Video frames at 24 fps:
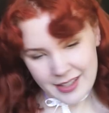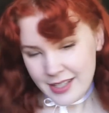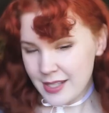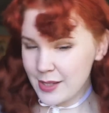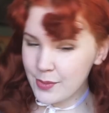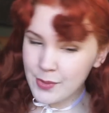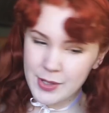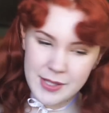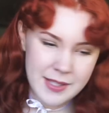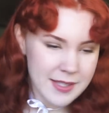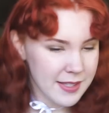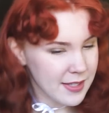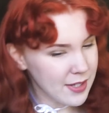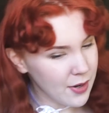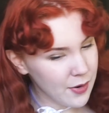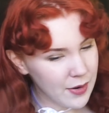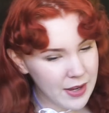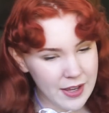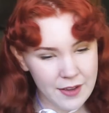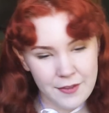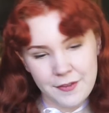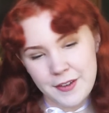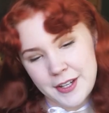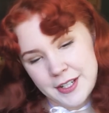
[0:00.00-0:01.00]
this one's so
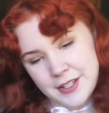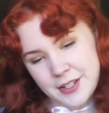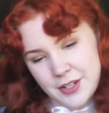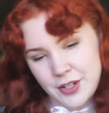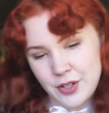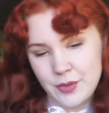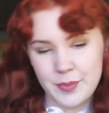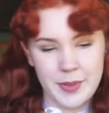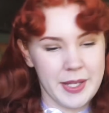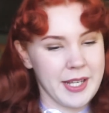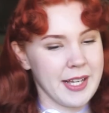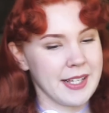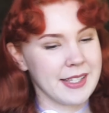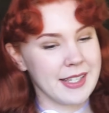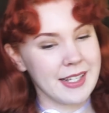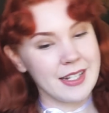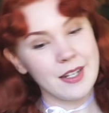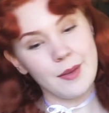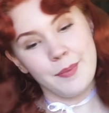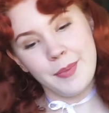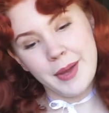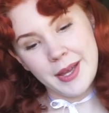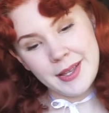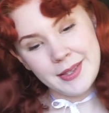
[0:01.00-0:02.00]
iffy too because
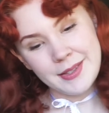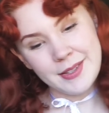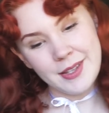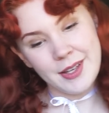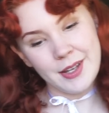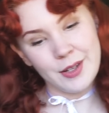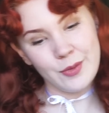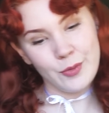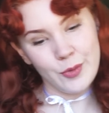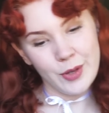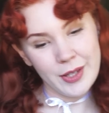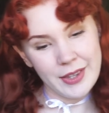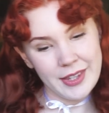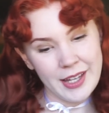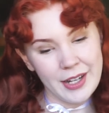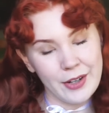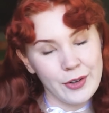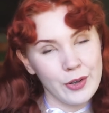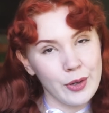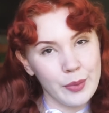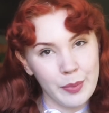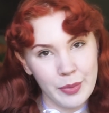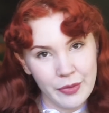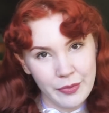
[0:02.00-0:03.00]
it depends on what
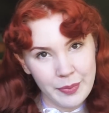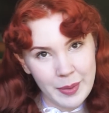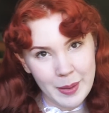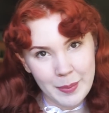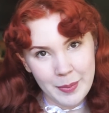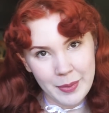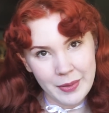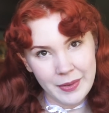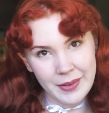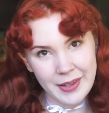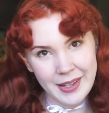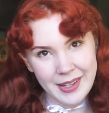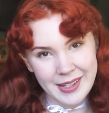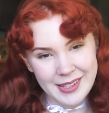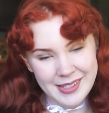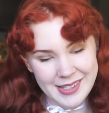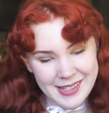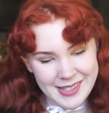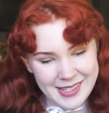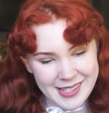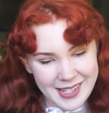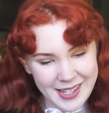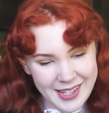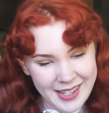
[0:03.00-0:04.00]
that group of people
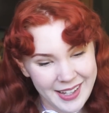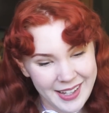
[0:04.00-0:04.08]
is.